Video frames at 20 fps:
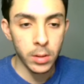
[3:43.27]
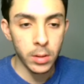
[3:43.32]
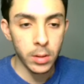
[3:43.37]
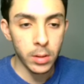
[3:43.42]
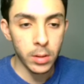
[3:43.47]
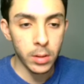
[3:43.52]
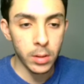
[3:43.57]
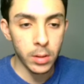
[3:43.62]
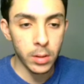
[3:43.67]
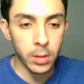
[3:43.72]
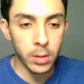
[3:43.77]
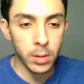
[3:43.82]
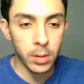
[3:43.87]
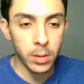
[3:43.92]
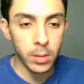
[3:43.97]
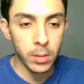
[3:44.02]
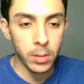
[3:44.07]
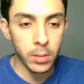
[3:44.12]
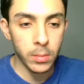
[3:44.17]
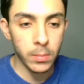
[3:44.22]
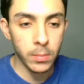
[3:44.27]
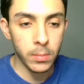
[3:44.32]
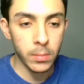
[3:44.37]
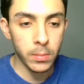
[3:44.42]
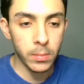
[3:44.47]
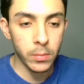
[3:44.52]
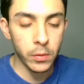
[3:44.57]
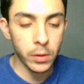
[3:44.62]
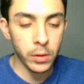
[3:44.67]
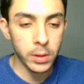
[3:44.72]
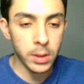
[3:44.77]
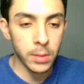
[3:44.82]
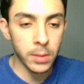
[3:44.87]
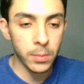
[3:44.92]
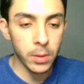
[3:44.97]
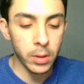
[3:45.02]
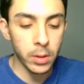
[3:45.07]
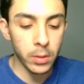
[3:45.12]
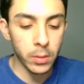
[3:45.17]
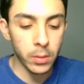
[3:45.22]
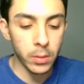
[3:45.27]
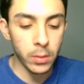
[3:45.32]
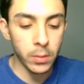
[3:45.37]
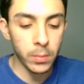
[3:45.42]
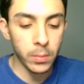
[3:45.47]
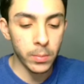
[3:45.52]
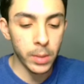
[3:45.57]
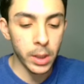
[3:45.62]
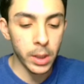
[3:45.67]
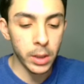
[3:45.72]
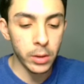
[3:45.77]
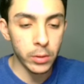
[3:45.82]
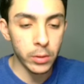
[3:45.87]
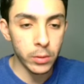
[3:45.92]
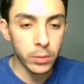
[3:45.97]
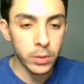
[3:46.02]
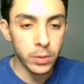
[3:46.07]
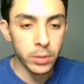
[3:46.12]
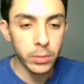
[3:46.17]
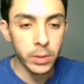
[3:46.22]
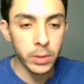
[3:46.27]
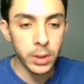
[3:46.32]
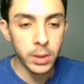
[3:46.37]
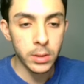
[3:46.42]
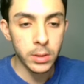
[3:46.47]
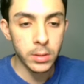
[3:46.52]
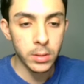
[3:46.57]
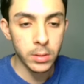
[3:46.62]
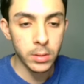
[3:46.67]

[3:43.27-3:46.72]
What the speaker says: for example, I don't know, buy groceries,